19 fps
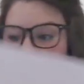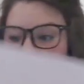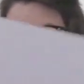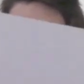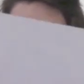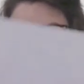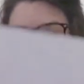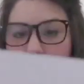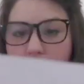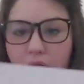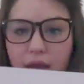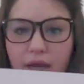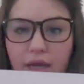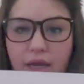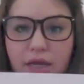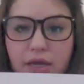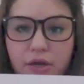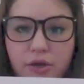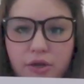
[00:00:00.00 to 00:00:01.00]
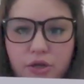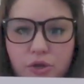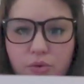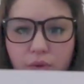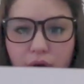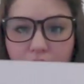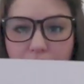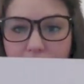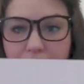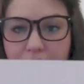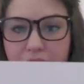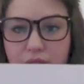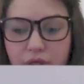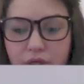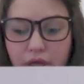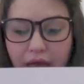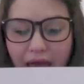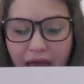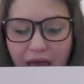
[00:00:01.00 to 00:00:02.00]
And on here, you are going
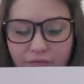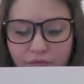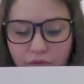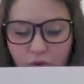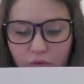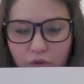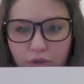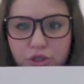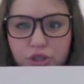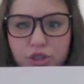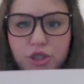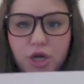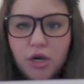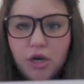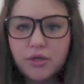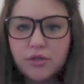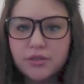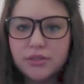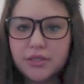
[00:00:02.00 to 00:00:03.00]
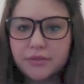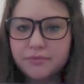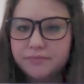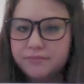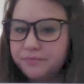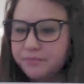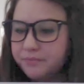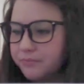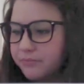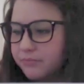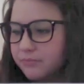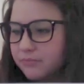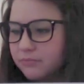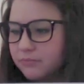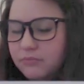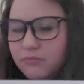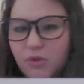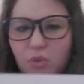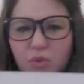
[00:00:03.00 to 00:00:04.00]
to have your chart.
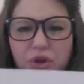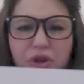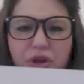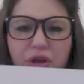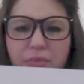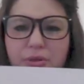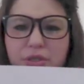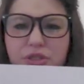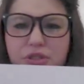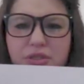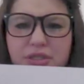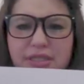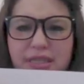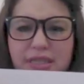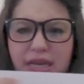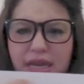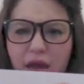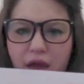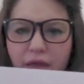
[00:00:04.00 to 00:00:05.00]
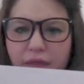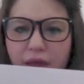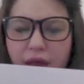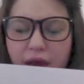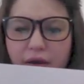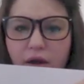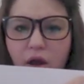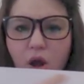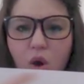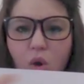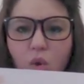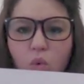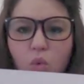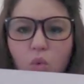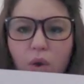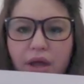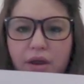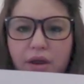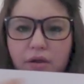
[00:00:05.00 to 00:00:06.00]
Well, you're going to put your city on there.
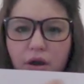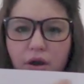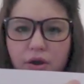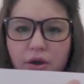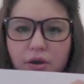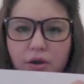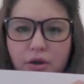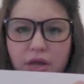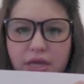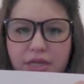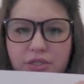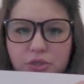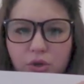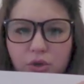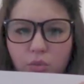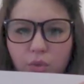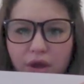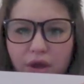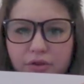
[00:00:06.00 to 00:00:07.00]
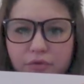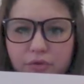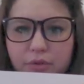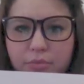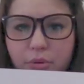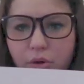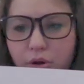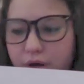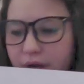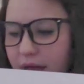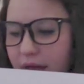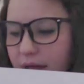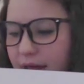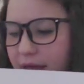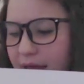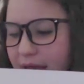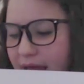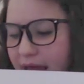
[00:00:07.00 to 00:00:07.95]
Where is your weather reporting?